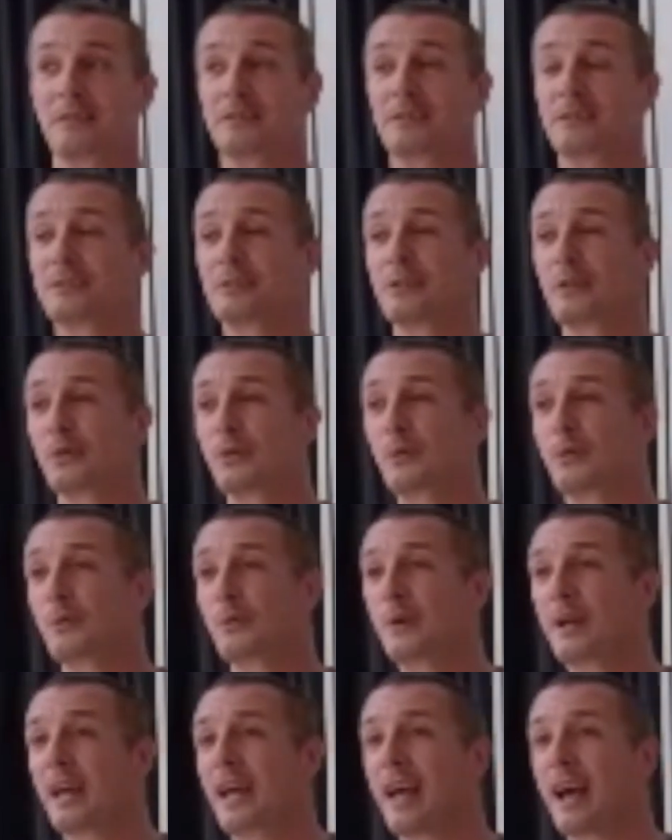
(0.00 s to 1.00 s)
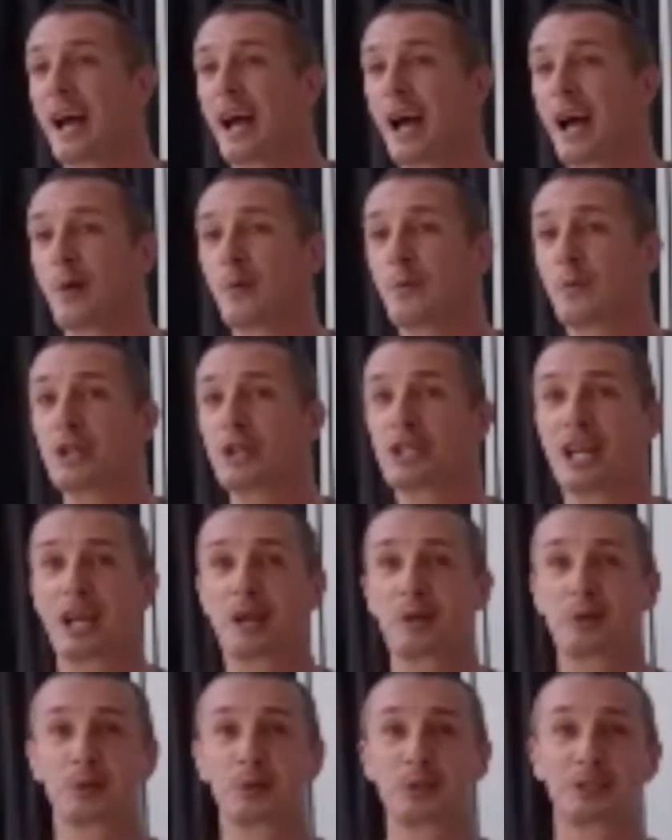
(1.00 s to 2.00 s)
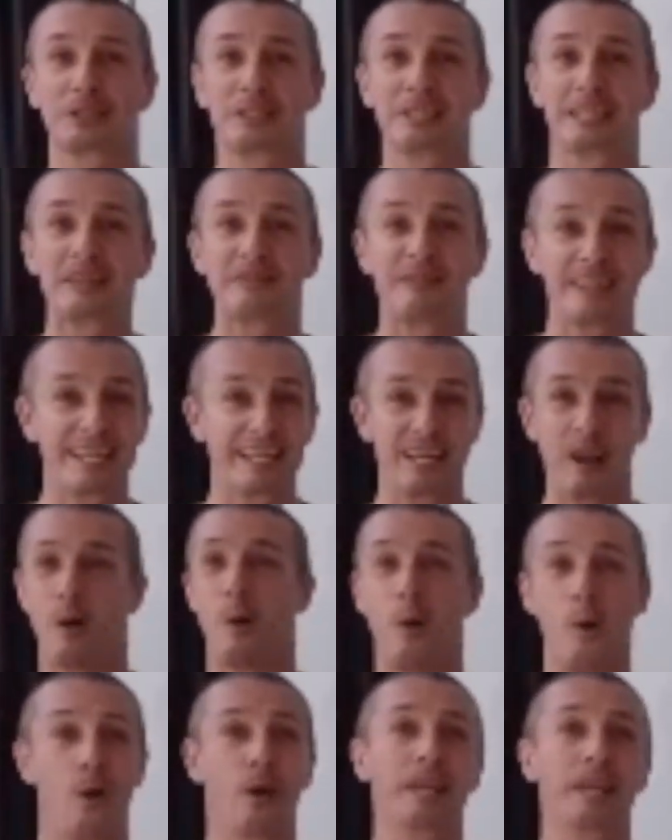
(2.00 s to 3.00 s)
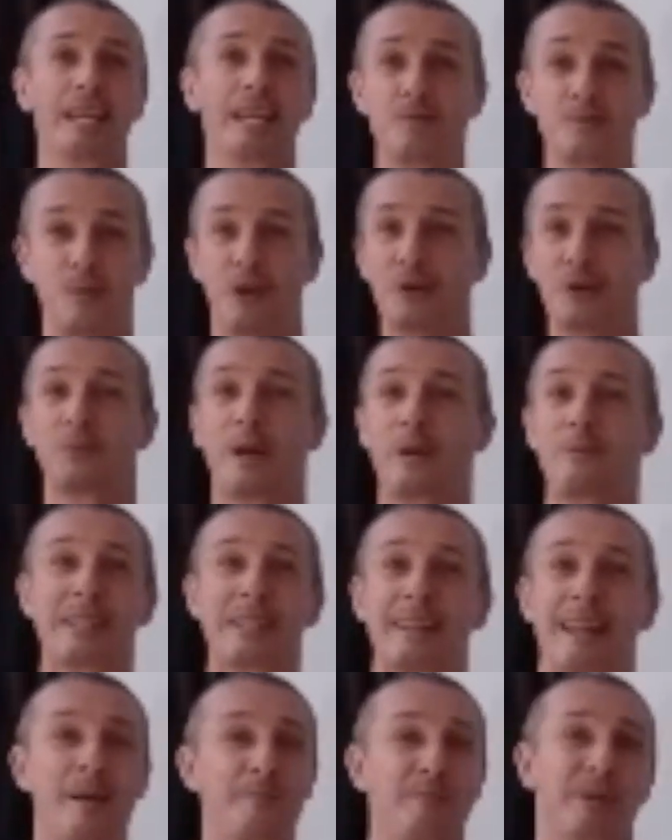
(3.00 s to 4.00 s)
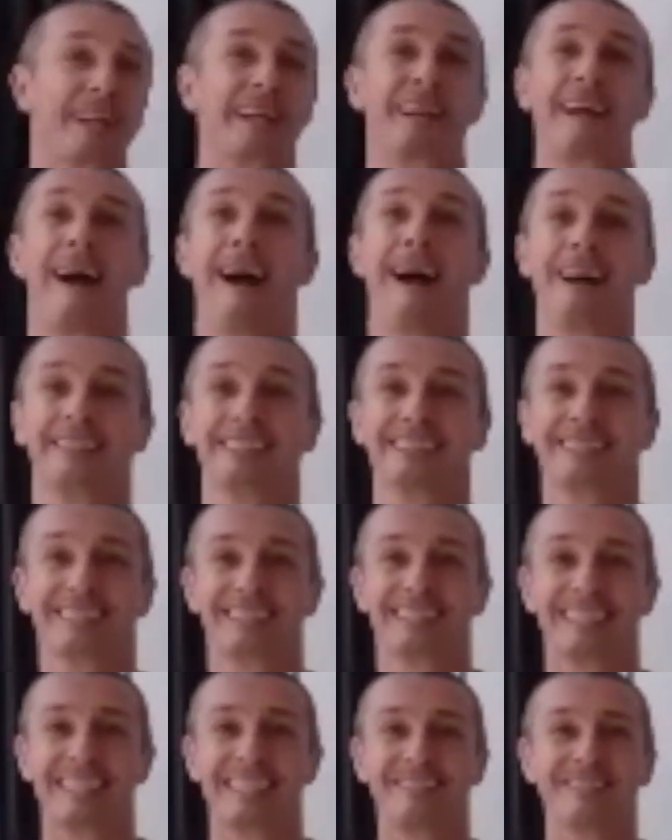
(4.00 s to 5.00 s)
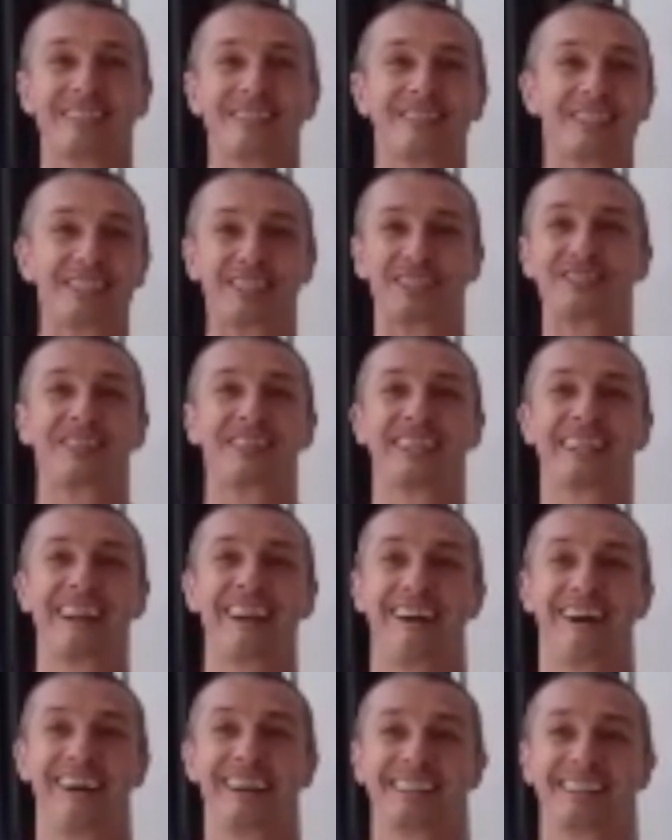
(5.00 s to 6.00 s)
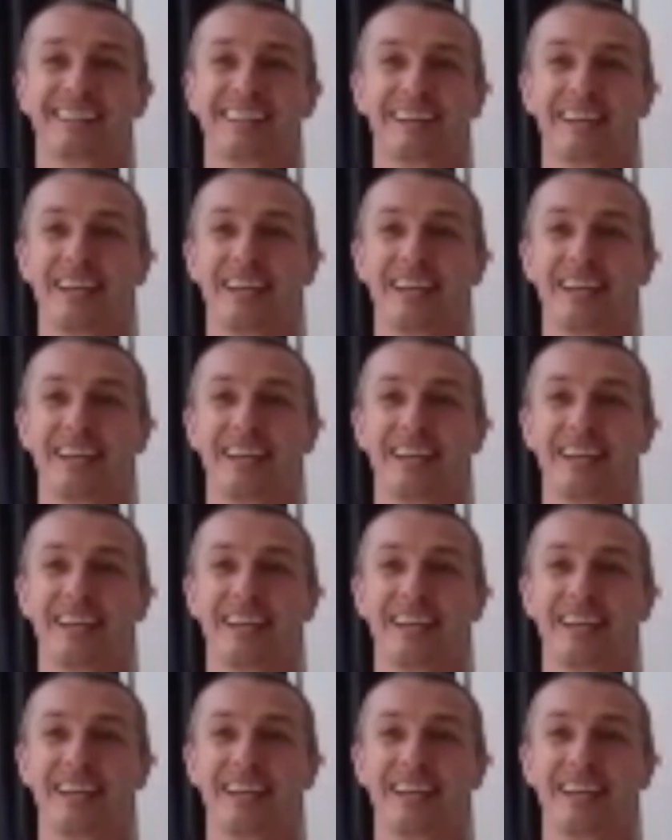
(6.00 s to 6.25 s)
so I wish I could deliver that all in one webinar, but I can't, even if I try hard.